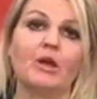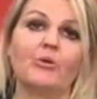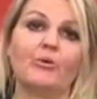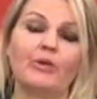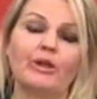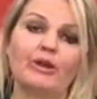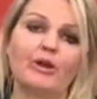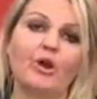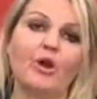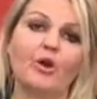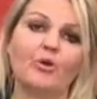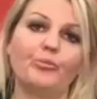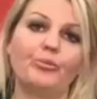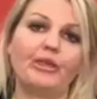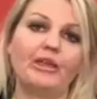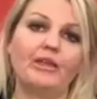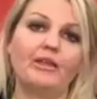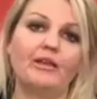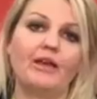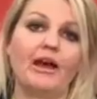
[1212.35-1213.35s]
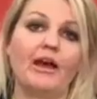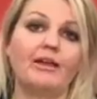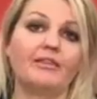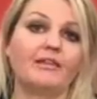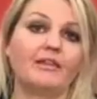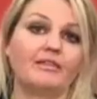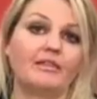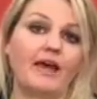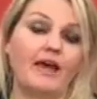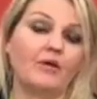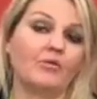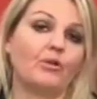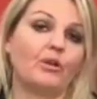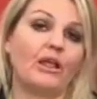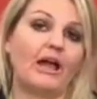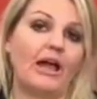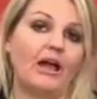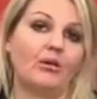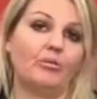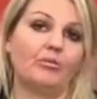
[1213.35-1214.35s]
We are hoping uh, that that will
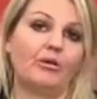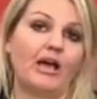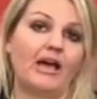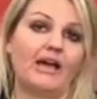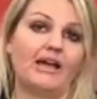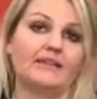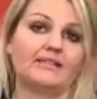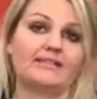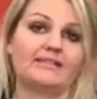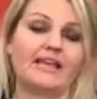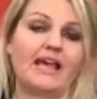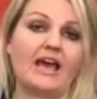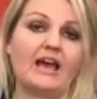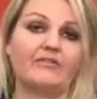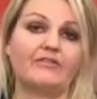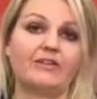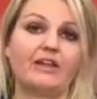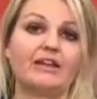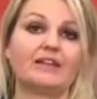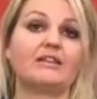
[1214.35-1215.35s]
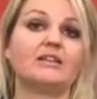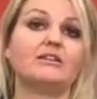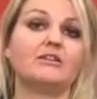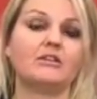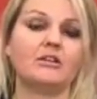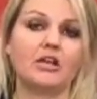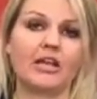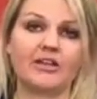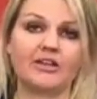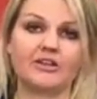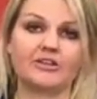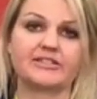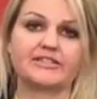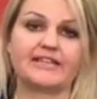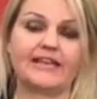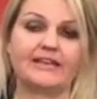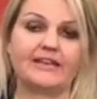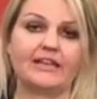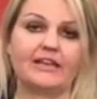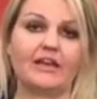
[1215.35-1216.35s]
help us have a clearer
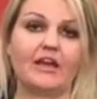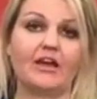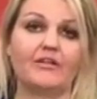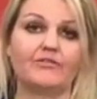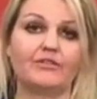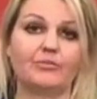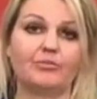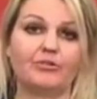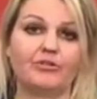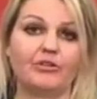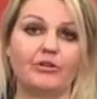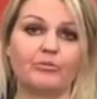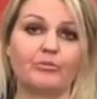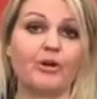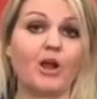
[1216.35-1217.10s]
understanding of the pro